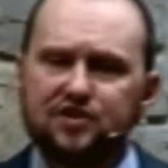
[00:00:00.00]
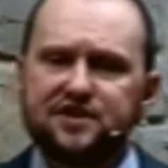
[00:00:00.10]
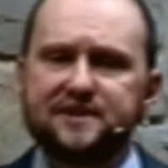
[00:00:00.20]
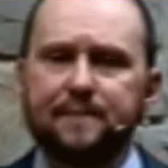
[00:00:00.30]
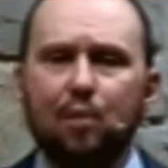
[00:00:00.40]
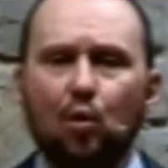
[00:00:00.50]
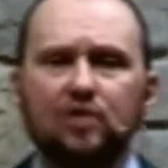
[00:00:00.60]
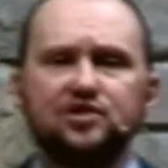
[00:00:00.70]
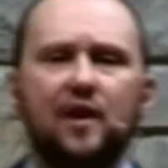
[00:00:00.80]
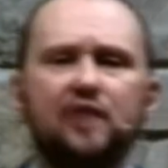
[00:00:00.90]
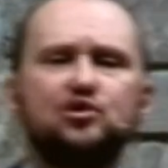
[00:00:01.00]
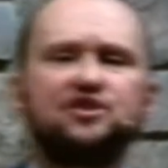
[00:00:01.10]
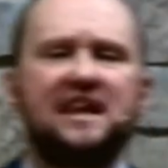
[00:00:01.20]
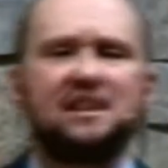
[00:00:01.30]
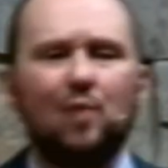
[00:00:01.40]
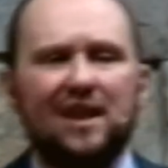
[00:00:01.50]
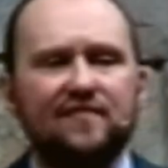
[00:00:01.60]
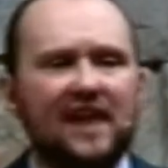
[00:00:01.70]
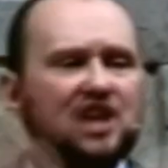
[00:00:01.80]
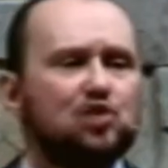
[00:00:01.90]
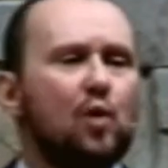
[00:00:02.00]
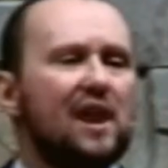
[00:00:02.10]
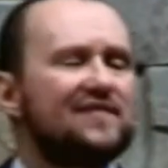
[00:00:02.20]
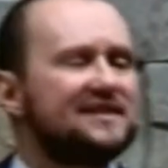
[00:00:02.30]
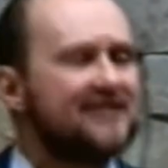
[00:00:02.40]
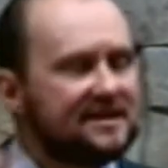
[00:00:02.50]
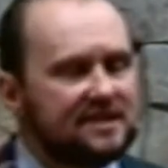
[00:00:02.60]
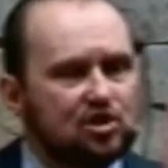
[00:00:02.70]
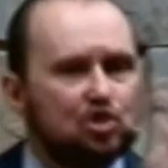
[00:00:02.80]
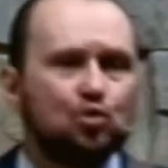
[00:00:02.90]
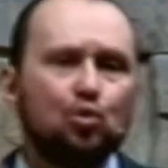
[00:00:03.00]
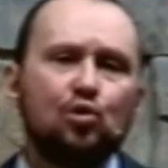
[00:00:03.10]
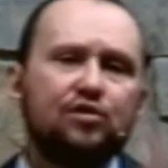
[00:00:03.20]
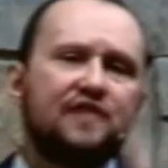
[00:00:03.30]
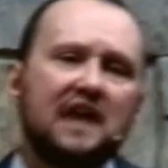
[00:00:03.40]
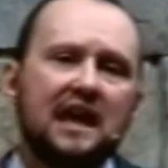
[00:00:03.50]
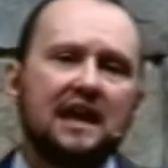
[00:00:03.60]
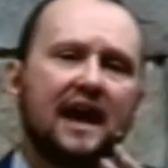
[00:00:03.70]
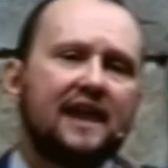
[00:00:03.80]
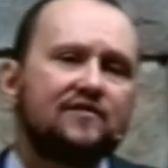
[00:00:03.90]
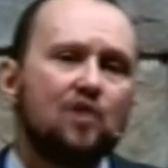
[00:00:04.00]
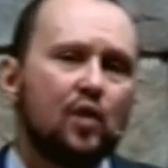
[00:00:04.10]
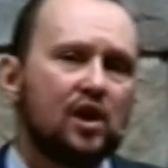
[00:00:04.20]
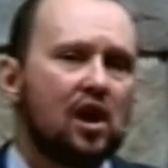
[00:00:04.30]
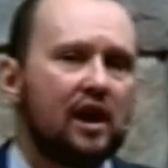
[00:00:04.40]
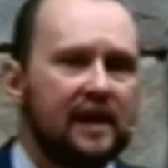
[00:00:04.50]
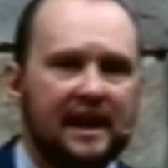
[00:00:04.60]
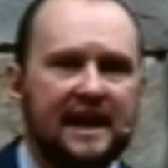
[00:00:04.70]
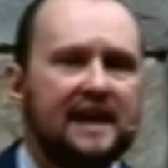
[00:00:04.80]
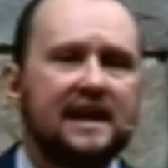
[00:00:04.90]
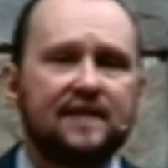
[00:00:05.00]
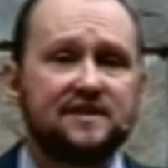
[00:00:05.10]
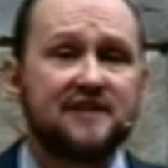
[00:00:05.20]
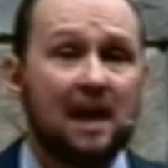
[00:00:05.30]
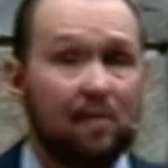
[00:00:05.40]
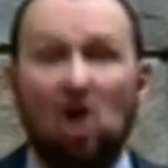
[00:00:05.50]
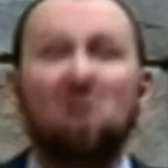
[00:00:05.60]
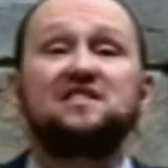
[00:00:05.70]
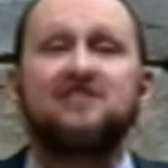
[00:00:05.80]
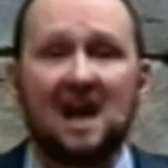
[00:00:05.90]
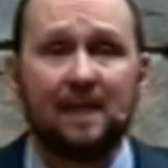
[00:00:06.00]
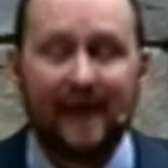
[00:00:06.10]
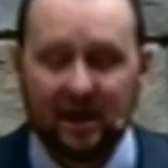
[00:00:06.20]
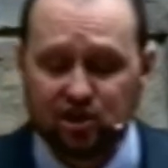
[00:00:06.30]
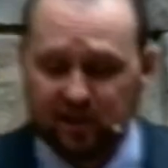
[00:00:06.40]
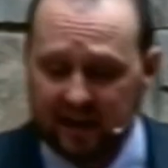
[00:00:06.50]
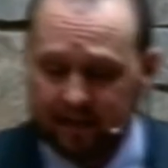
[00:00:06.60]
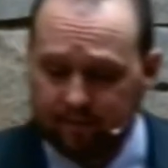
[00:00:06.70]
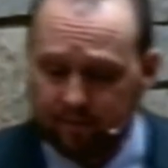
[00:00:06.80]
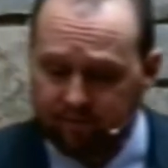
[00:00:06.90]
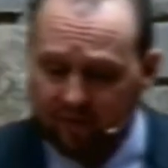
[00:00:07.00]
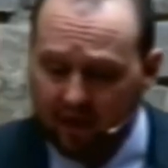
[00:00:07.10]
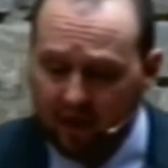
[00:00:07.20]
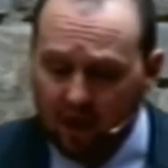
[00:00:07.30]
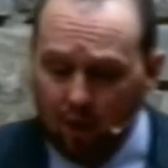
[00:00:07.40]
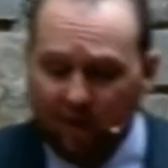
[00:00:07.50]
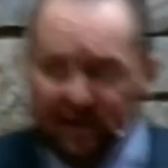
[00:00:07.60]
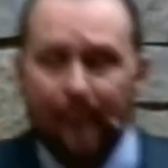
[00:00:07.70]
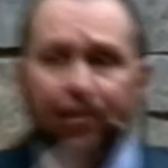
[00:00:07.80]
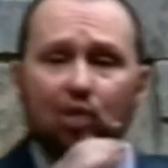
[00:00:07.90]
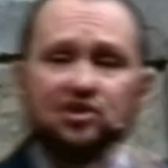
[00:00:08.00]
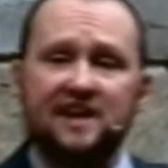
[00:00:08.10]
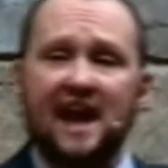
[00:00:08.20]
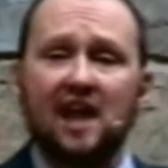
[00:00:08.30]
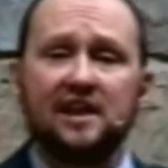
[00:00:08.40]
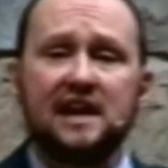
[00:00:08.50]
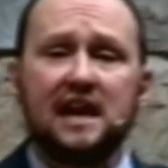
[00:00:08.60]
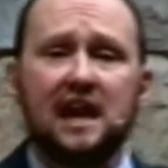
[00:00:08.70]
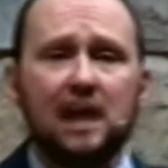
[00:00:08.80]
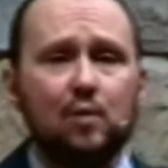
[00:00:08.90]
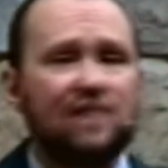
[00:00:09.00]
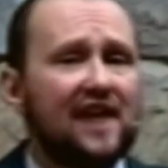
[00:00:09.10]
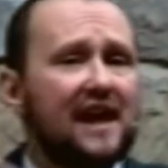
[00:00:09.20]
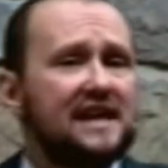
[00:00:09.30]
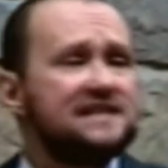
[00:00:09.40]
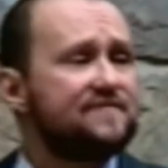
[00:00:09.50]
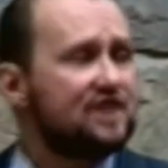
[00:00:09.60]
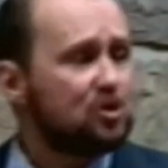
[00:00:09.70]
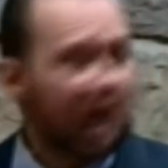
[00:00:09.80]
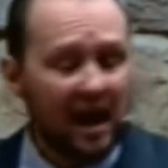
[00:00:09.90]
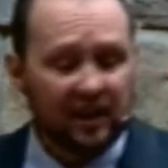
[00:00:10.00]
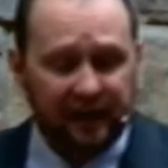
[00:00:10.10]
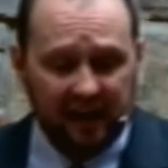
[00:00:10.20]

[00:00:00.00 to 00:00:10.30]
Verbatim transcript: it's important to understand that we've, each one of us has this dual thing kind of going on at any given time, all the time, actually. We've got personality and we've got individuality.